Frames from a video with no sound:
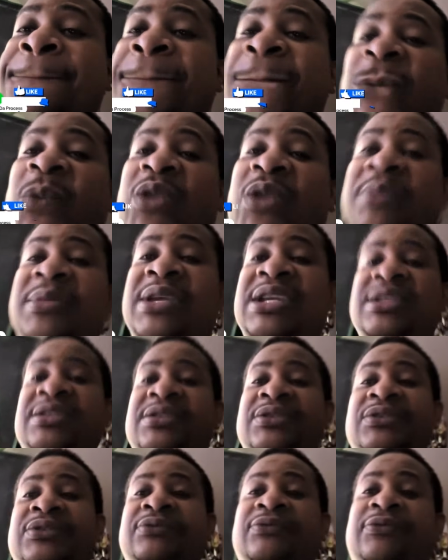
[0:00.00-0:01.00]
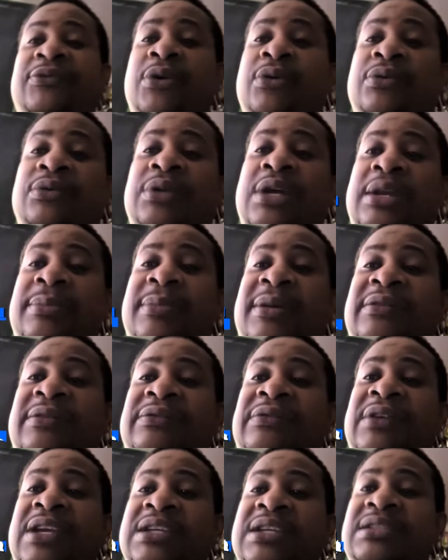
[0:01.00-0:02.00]
Let me get this phone out of my
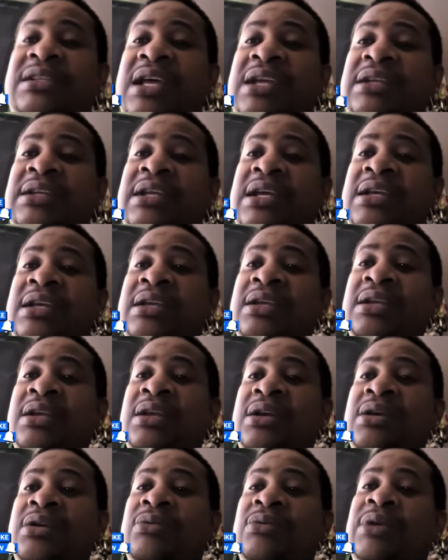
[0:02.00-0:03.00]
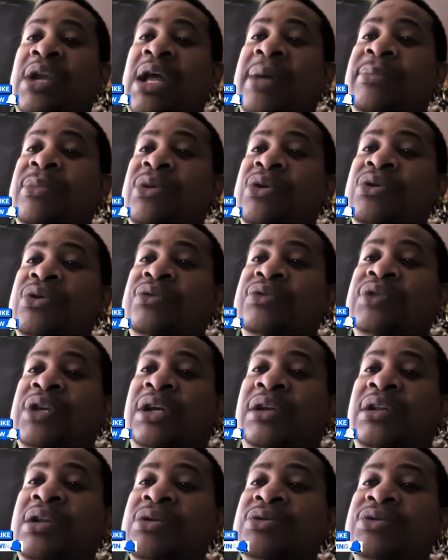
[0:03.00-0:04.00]
face like that. When I moved it
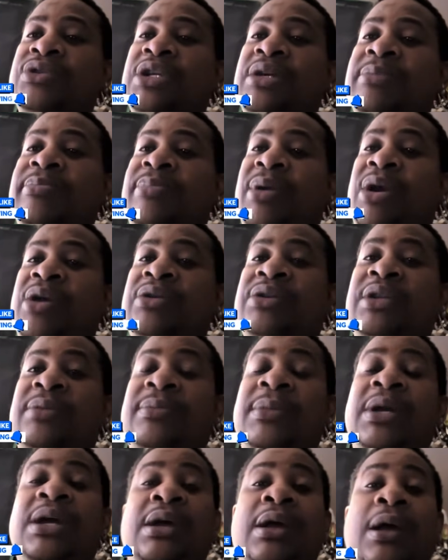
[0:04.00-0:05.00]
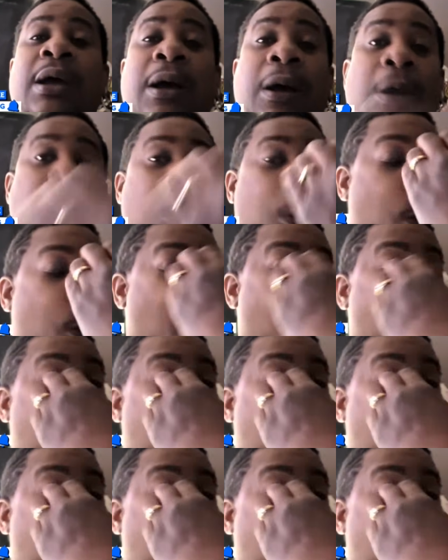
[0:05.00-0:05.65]
closer, it burned them. Oh,